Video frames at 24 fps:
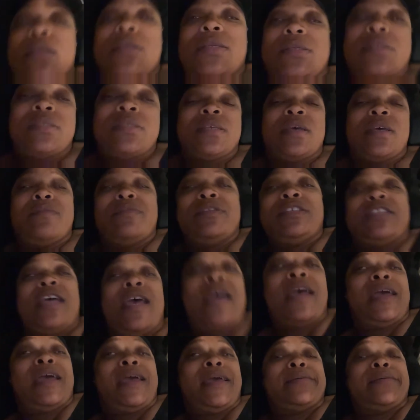
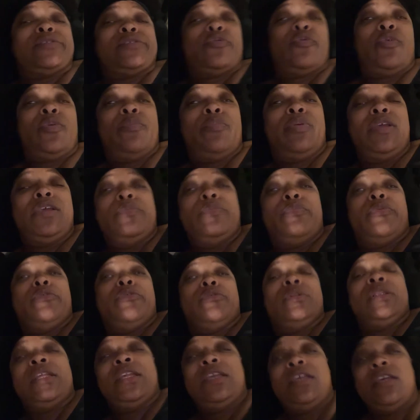Sometimes when people
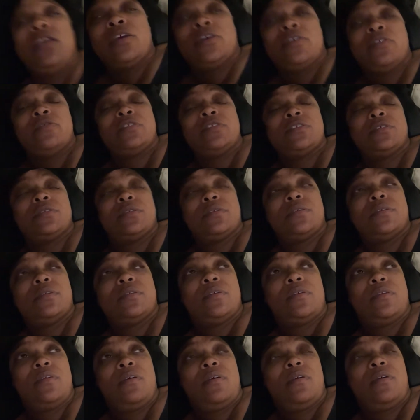lived
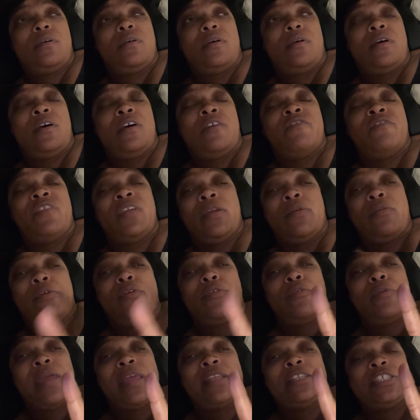a very
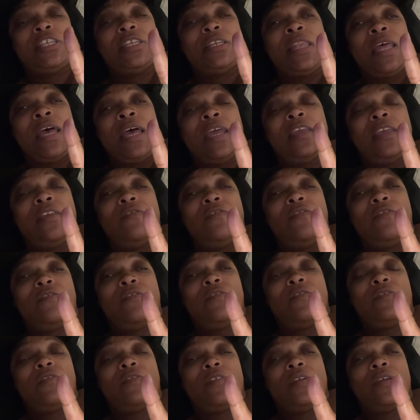wretched life,
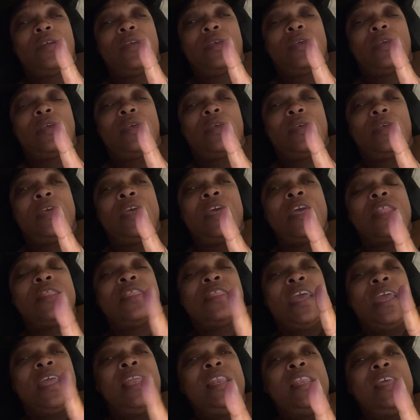
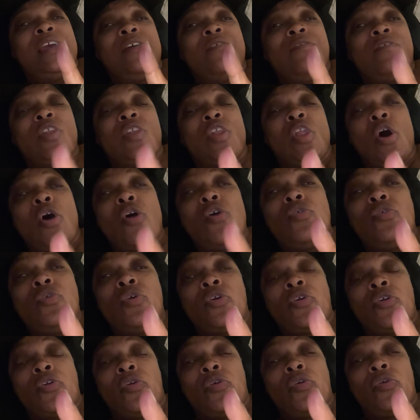they live
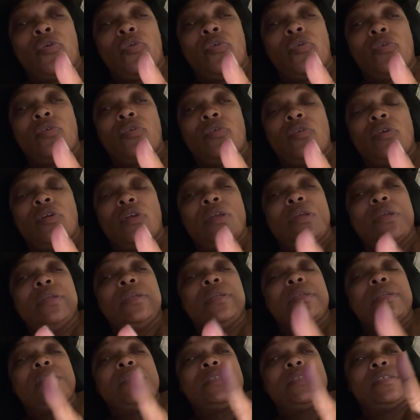longer
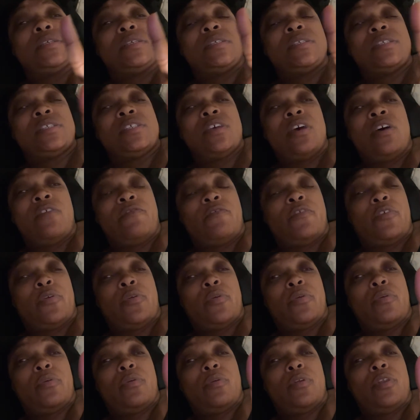to
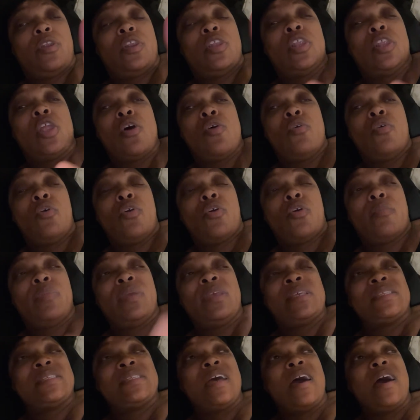suffer longer,
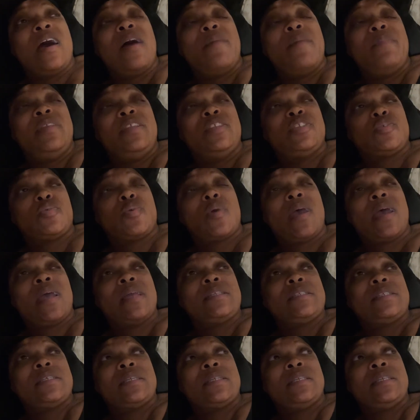because God be trying
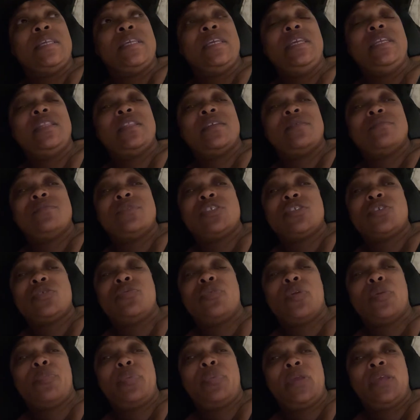to lead them to
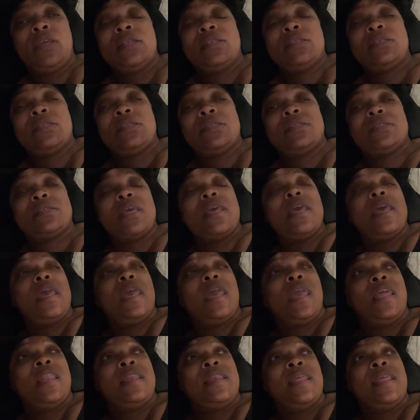repentance
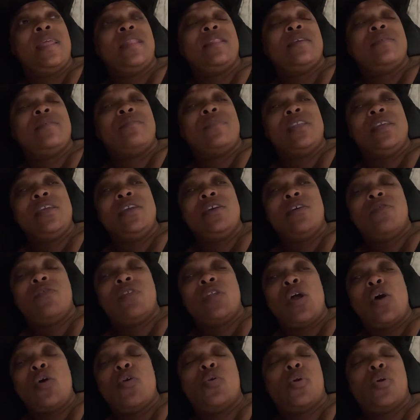and let them live
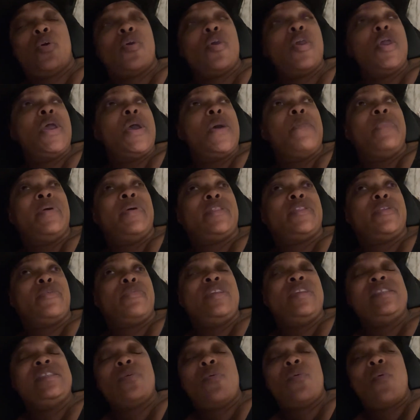longer. But the
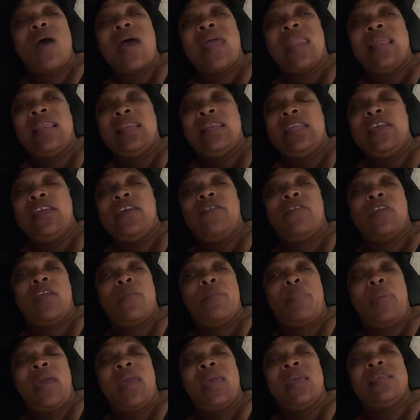reason why they live in
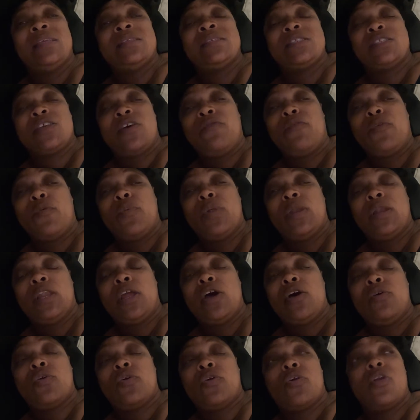pain, suffering
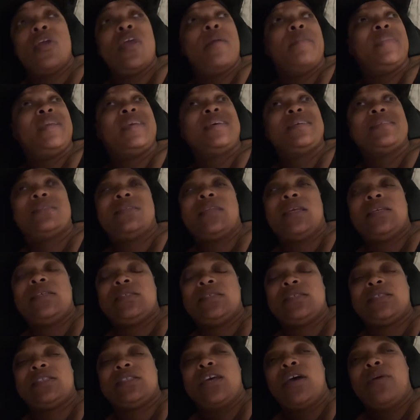longer, because they
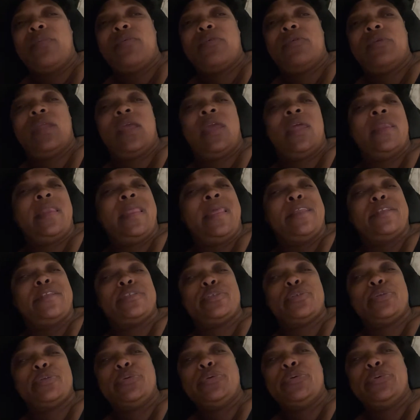stubborn and they
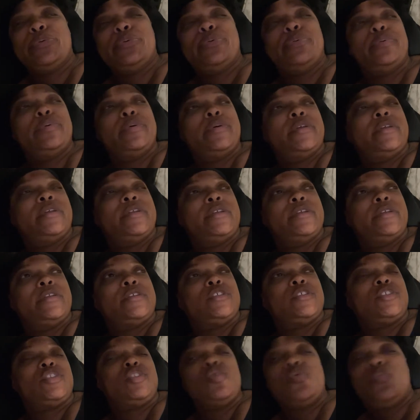too
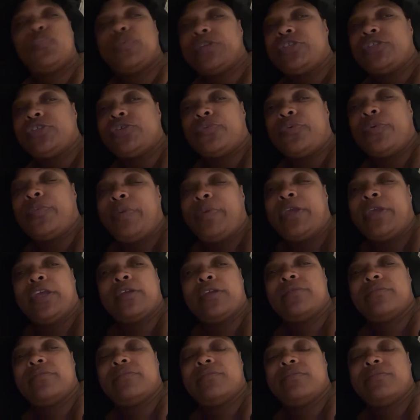stupid to repent.